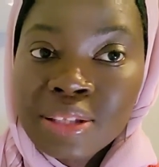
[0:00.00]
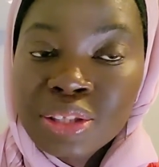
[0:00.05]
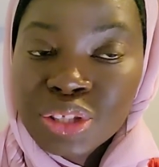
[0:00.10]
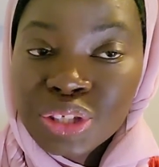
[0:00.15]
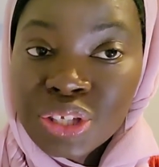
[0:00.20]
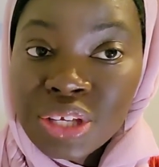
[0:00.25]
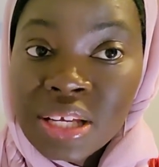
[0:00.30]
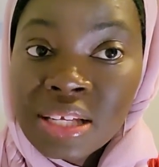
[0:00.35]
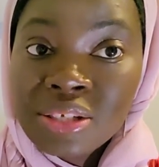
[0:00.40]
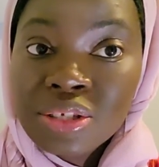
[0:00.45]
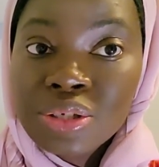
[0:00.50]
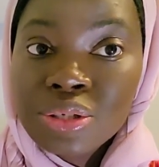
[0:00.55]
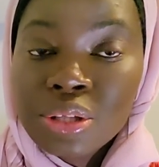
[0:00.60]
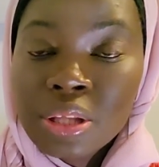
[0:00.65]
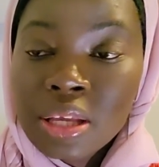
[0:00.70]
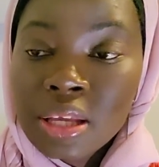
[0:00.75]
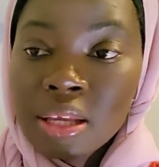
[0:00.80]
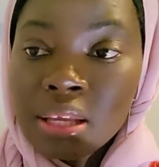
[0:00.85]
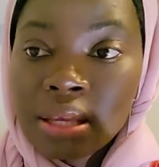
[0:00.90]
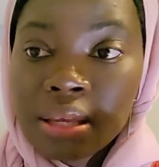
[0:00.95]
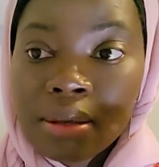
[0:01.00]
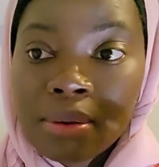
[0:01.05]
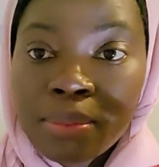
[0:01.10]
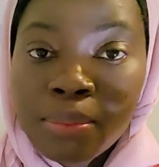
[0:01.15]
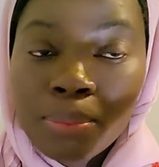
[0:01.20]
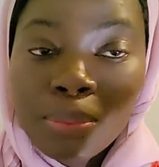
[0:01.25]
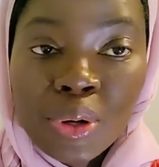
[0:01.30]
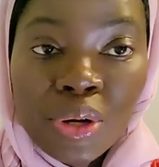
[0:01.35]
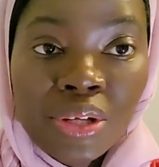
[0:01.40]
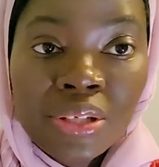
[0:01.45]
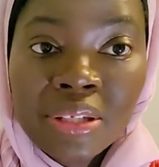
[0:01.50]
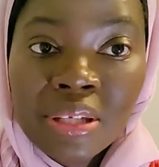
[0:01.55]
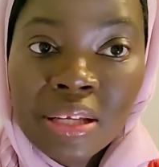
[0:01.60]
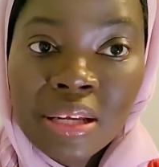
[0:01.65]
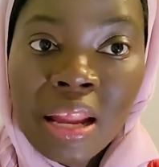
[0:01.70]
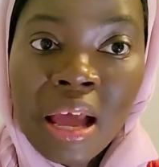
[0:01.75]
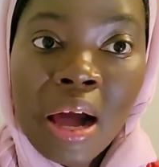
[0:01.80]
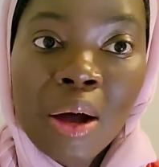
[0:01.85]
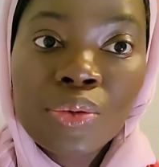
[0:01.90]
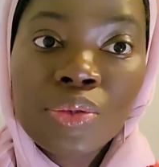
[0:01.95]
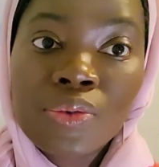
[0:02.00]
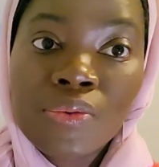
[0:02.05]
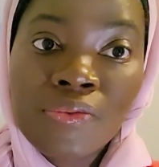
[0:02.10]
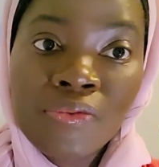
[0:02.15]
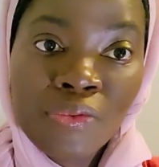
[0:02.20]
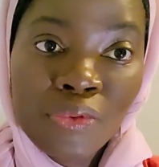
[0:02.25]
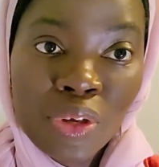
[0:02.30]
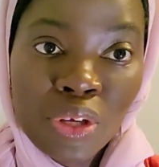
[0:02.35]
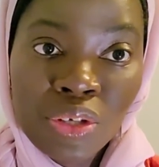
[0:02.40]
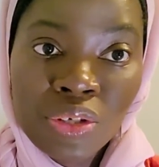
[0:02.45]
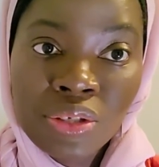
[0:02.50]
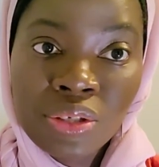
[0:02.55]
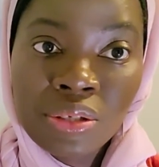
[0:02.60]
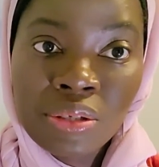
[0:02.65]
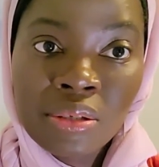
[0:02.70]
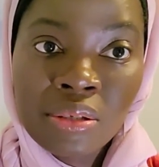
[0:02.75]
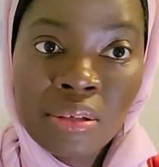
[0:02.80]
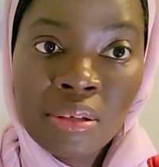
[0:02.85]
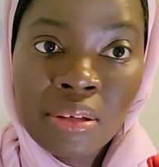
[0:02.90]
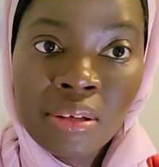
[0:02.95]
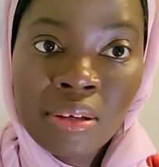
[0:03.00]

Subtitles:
teach the person how to fish